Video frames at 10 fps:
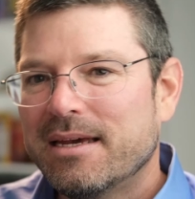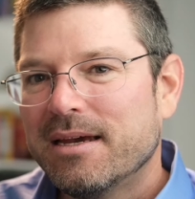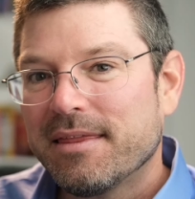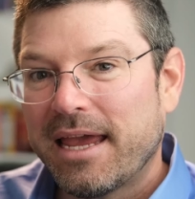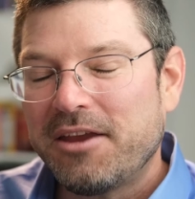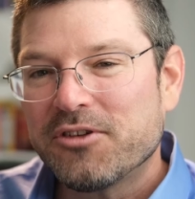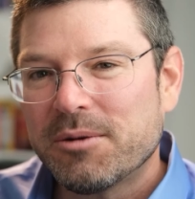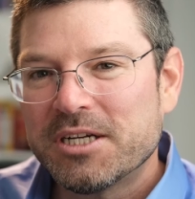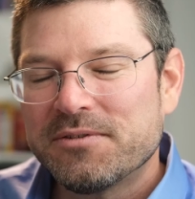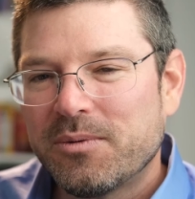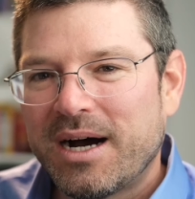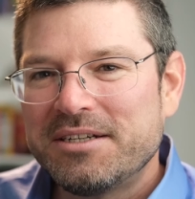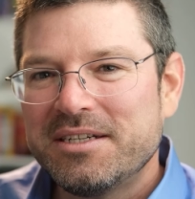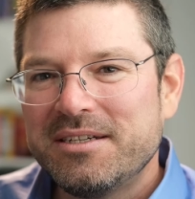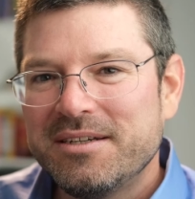Thank you so much for
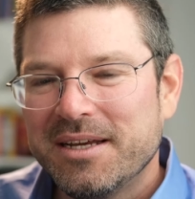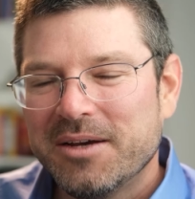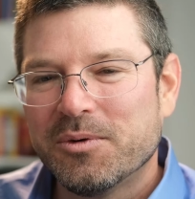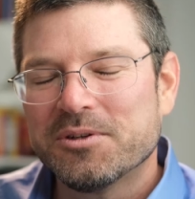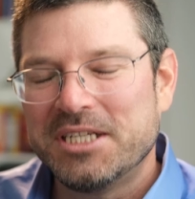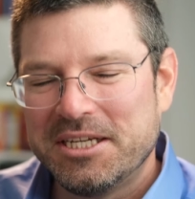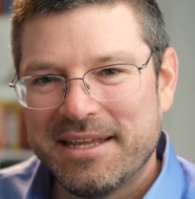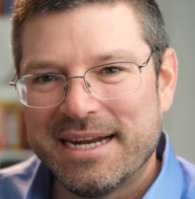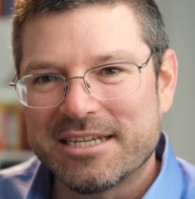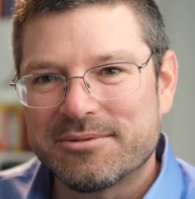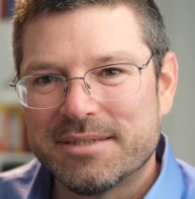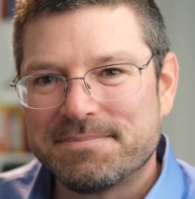watching. We'll see you in the next one.